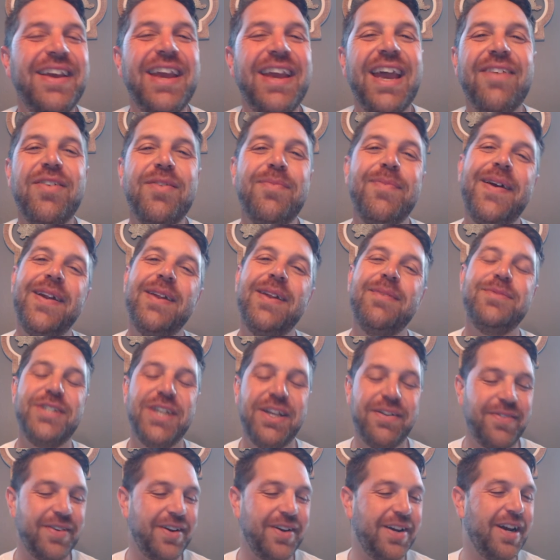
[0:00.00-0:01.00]
Gavin made
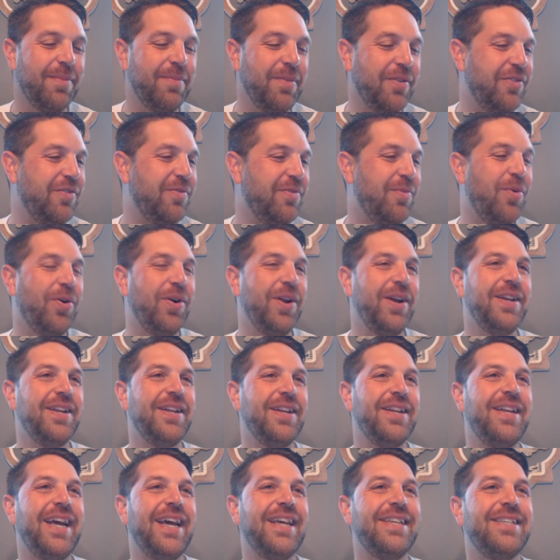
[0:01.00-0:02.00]
himself a cup this morning
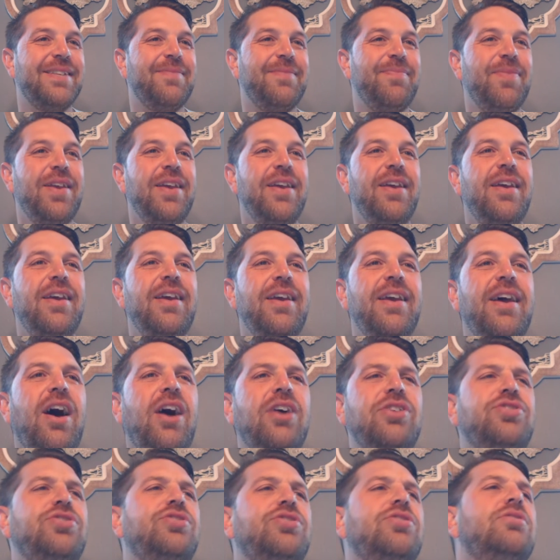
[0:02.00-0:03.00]
and has it.
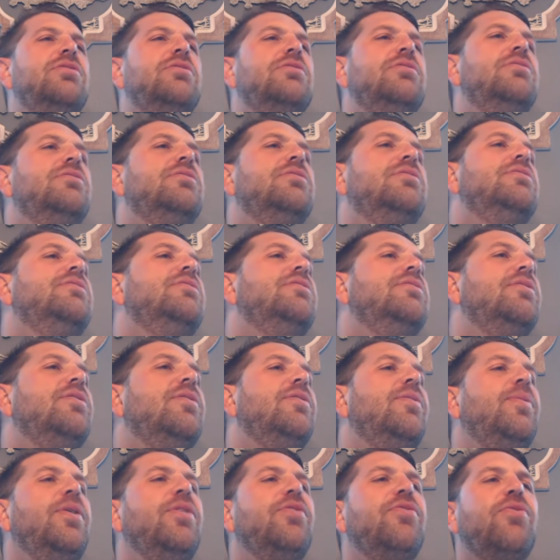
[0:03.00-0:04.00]
Hush!
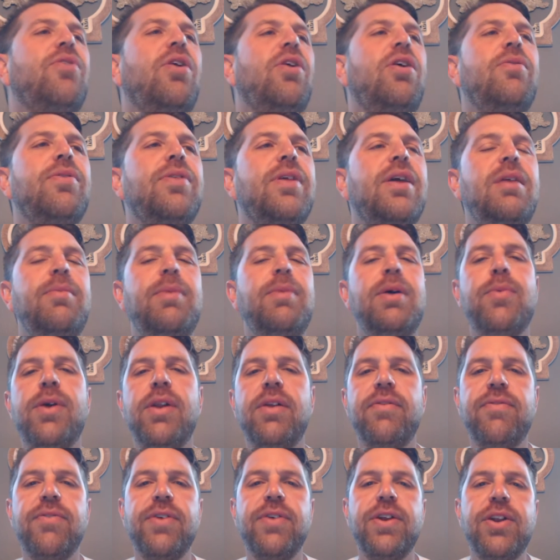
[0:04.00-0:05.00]
What is wrong with... Anybody
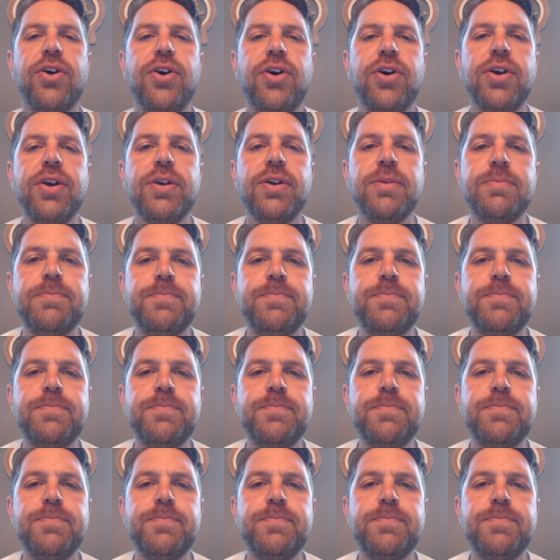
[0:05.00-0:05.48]
want a free dog?